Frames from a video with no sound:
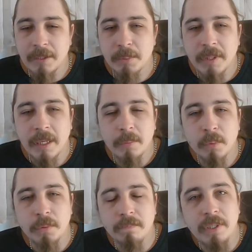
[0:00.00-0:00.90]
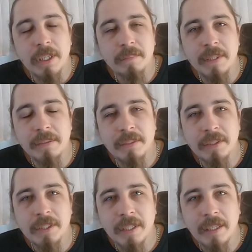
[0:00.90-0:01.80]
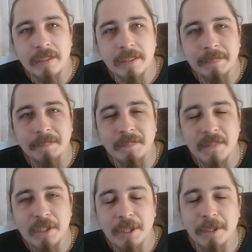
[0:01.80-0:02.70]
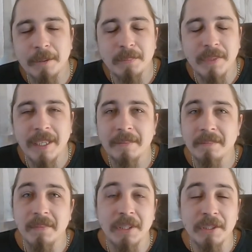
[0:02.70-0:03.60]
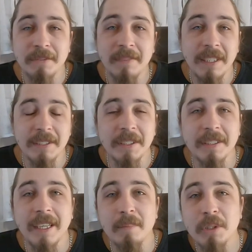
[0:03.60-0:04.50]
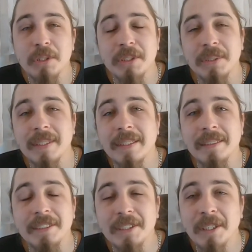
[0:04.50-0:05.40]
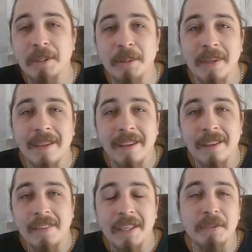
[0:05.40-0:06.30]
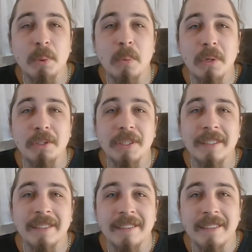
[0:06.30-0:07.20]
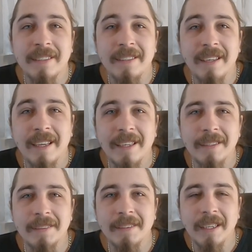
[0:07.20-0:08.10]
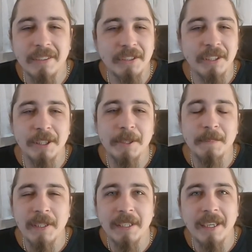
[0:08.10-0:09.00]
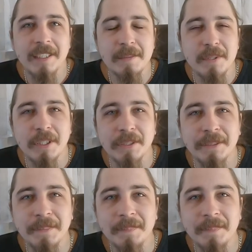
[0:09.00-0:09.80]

that's what I would recommend to start. So yeah, there's really not that much to it. So thanks for watching, and I'll see you in the next episode.